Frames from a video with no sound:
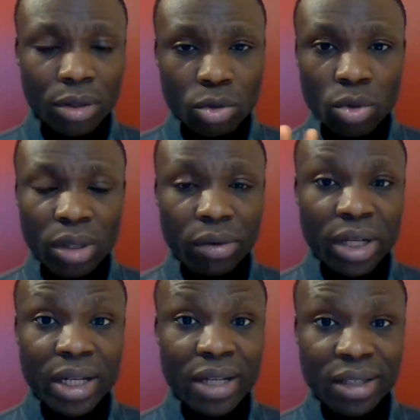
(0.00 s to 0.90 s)
Do it
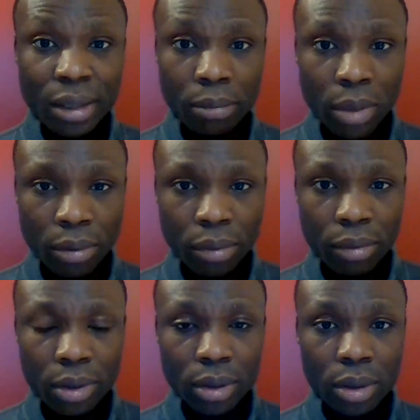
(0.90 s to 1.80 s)
three days in a
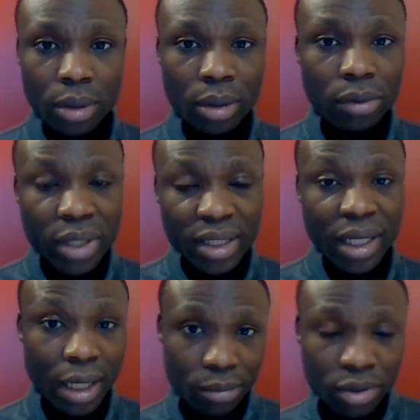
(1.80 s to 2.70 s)
month, three
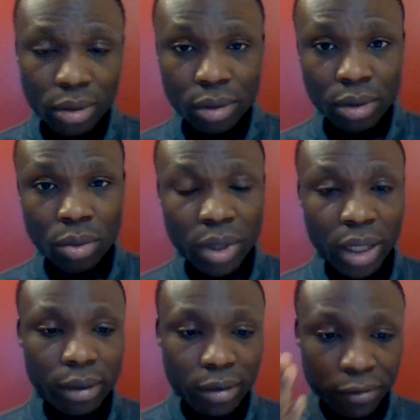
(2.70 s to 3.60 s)
times.
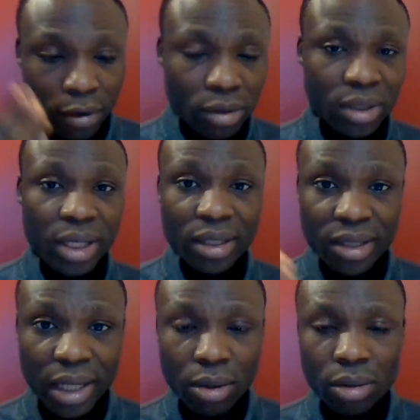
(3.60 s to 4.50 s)
Okay, the first day, the
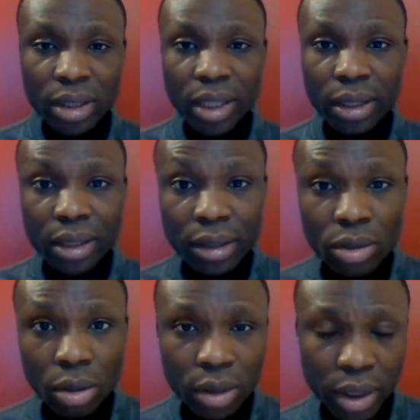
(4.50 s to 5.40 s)
second day, the
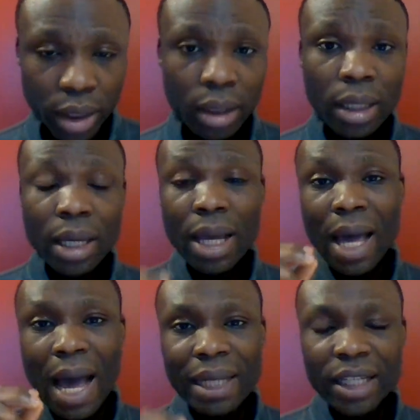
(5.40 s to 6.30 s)
third day,
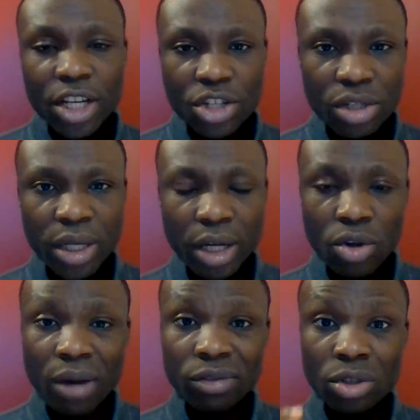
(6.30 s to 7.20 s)
and each day
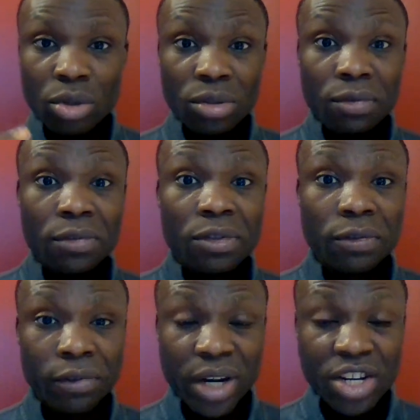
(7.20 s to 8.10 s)
you have to use
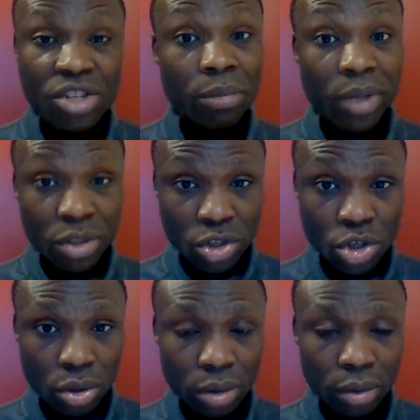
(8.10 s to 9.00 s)
fresh
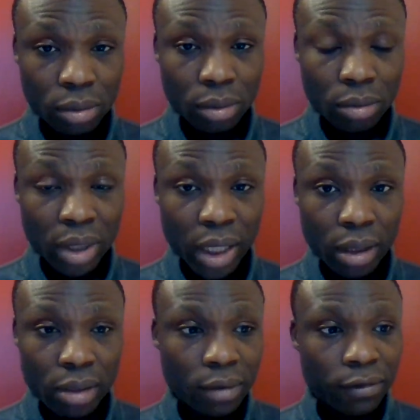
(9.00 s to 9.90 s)
mixture.
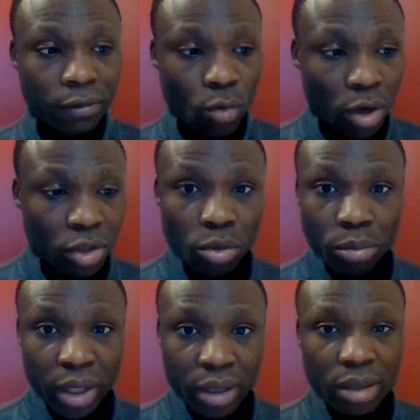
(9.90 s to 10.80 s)
Okay, the one you
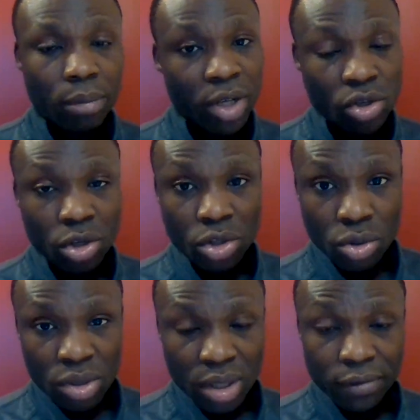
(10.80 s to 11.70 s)
mix, make sure you
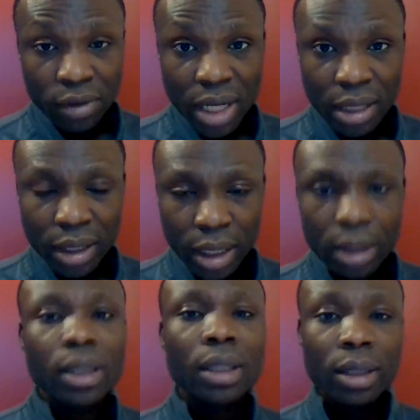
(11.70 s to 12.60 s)
use it for that
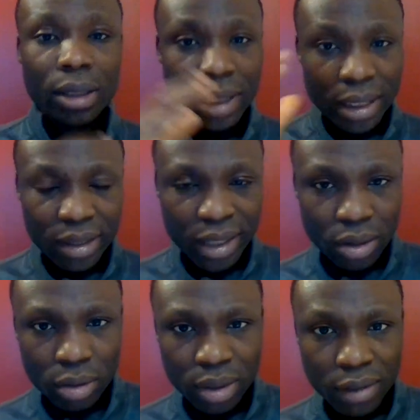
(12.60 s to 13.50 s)
day. Then the
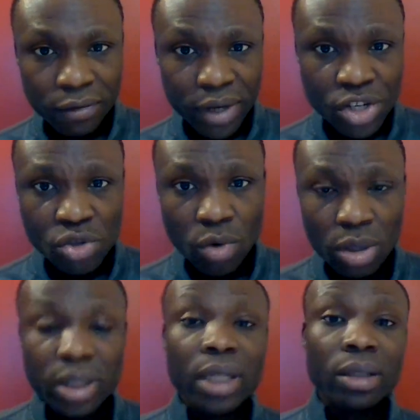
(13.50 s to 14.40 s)
second day, fresh
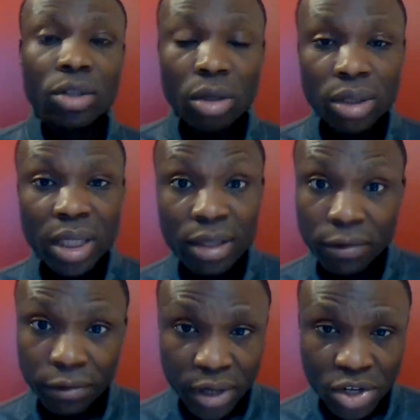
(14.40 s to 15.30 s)
one. Then third day, the
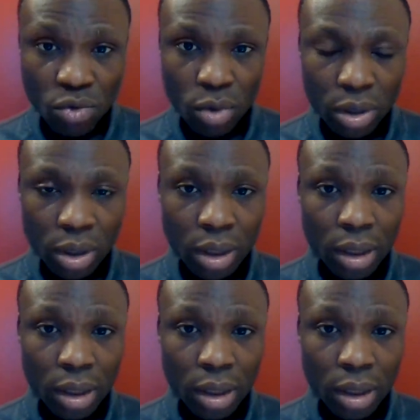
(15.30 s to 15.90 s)
fresh one.